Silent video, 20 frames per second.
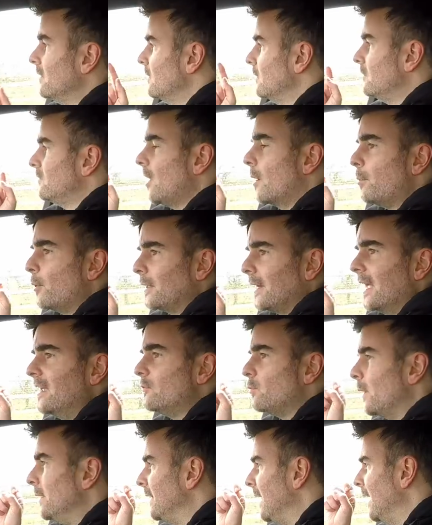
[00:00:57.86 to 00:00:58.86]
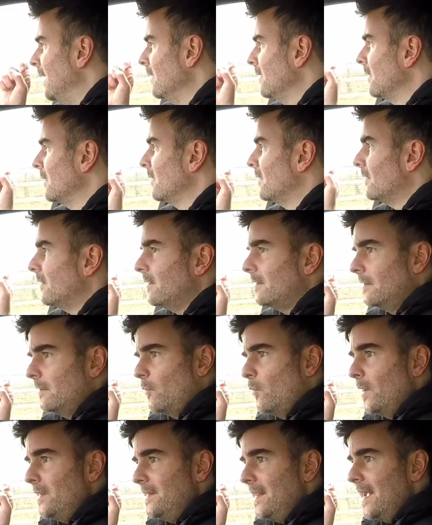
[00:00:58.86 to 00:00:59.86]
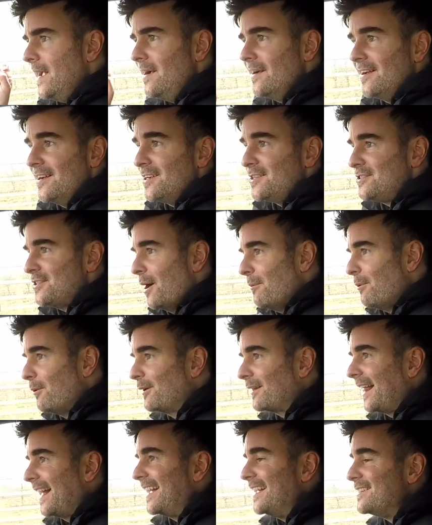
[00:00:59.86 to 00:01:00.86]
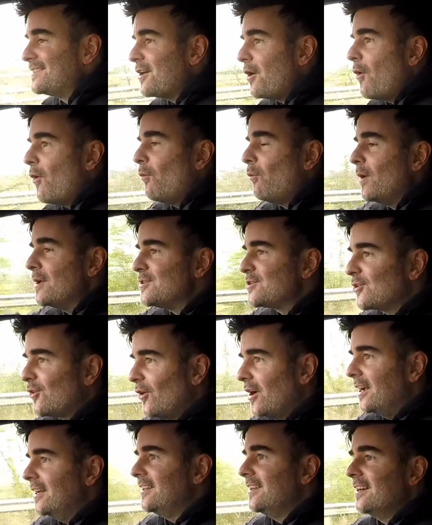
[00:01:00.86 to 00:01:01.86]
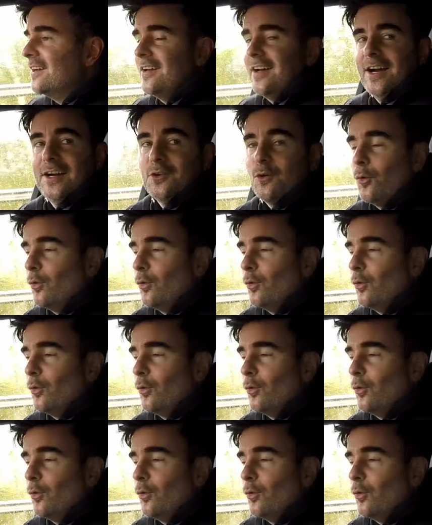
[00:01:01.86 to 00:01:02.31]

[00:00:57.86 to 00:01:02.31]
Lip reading: double glaze winding, double glaze windscreen, and all